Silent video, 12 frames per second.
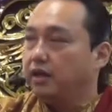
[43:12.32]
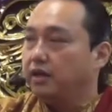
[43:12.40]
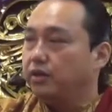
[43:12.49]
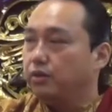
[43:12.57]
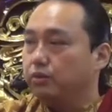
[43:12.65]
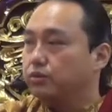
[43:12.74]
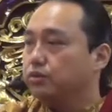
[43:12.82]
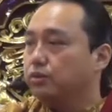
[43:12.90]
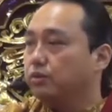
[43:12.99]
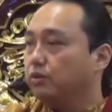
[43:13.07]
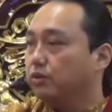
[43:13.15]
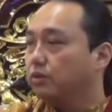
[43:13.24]
you
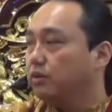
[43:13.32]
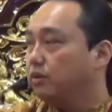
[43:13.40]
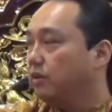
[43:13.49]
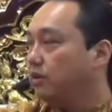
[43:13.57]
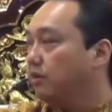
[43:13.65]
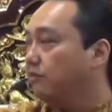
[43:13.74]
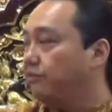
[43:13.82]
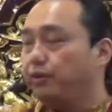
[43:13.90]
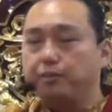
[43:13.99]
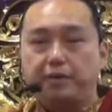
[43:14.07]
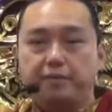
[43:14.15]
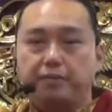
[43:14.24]
also
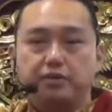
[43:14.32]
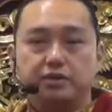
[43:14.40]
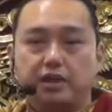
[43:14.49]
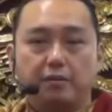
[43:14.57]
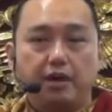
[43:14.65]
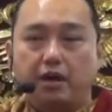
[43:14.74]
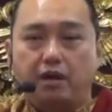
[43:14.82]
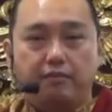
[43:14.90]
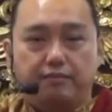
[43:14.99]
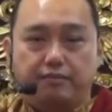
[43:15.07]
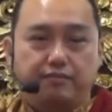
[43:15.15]
fill people's stomach up.